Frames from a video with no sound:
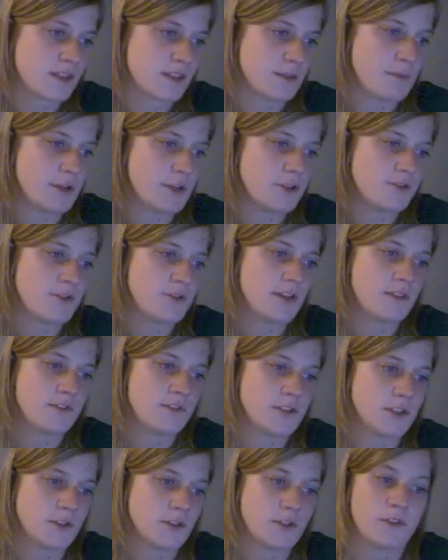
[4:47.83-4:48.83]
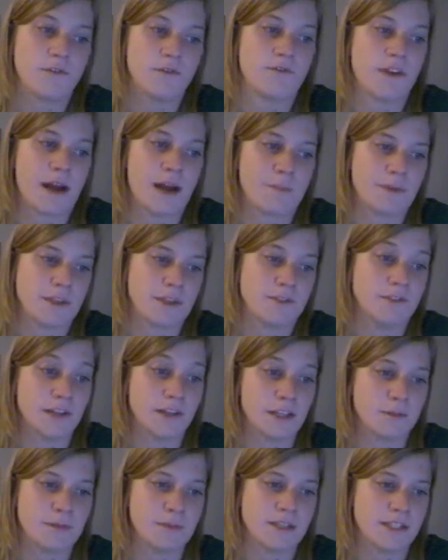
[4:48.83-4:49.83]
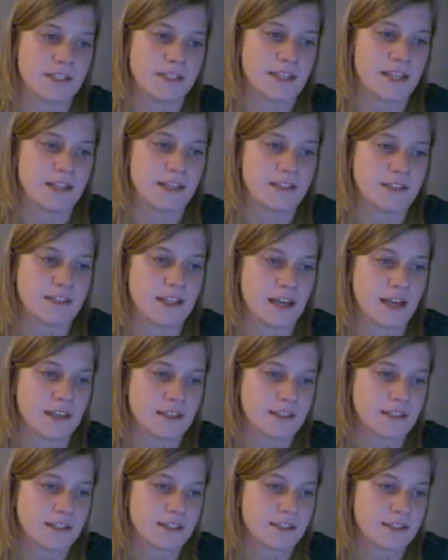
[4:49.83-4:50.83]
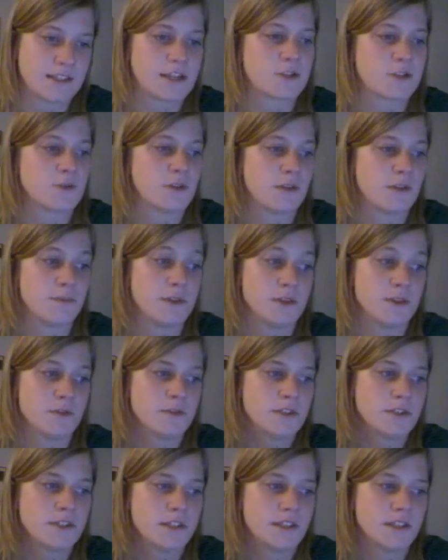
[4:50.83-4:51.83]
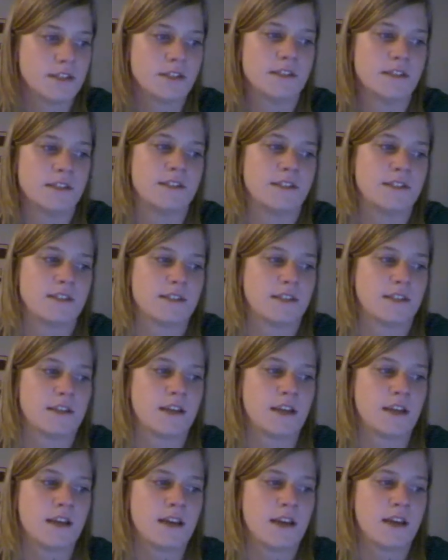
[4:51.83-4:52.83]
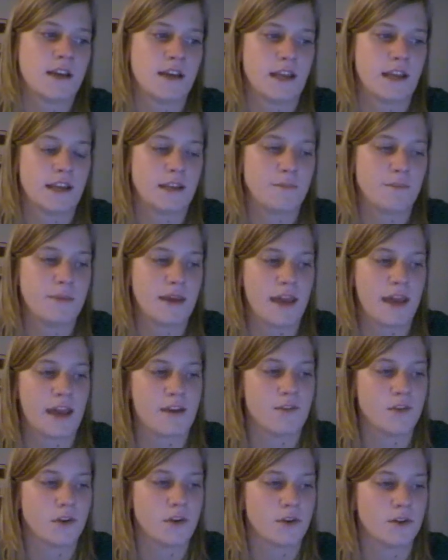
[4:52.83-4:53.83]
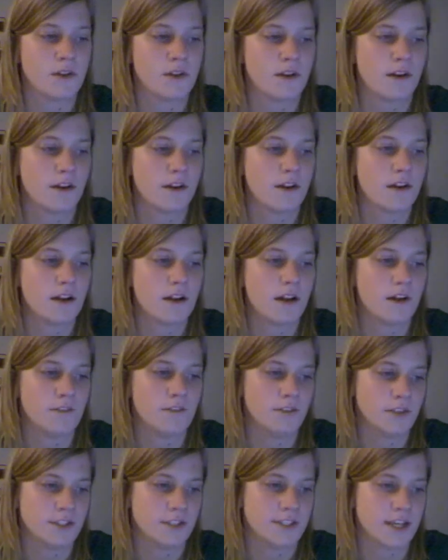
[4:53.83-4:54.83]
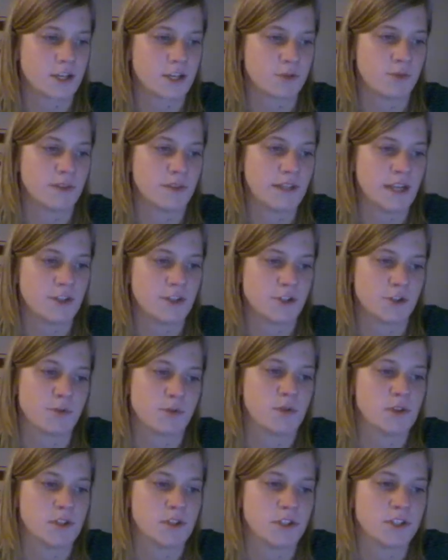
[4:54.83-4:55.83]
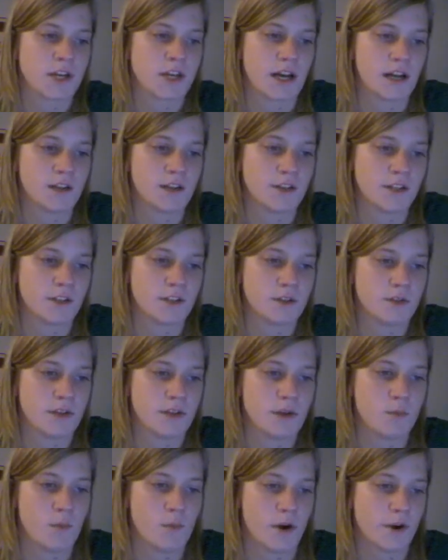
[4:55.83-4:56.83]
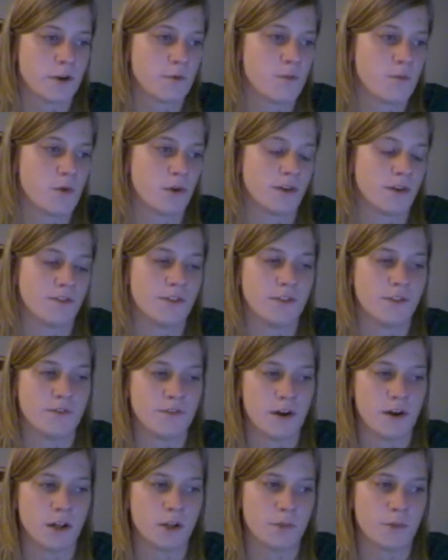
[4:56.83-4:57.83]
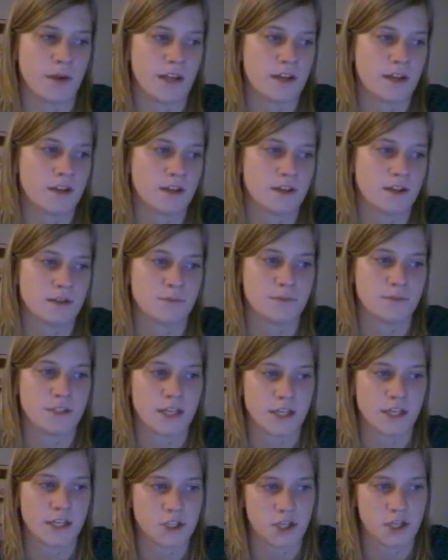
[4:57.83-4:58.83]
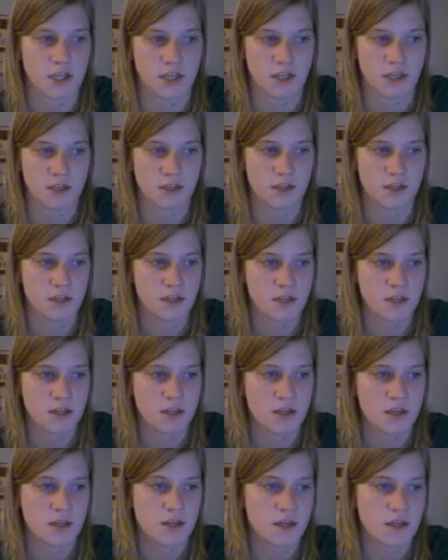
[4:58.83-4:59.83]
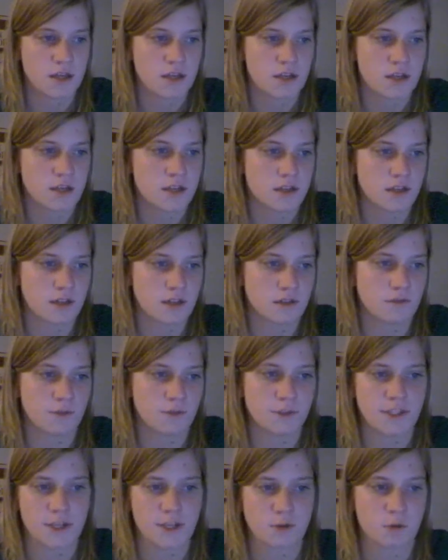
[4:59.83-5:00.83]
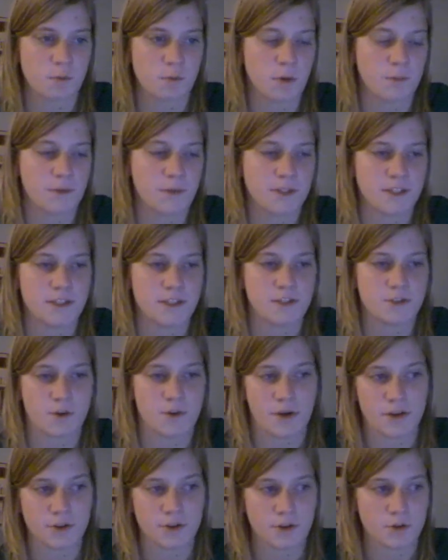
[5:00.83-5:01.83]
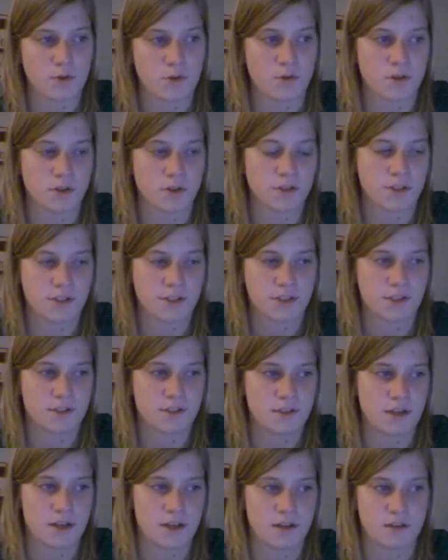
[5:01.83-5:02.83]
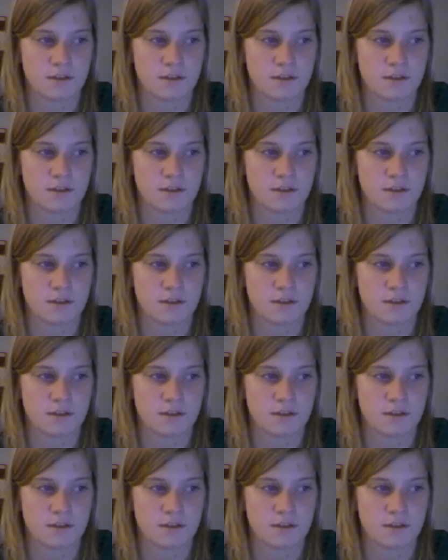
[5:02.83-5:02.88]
The Ministry of Children and Family Development states that sexual abuse is any behavior of a sexual nature towards a child, including one or more of the following: touching, for sexual purposes or intercourse,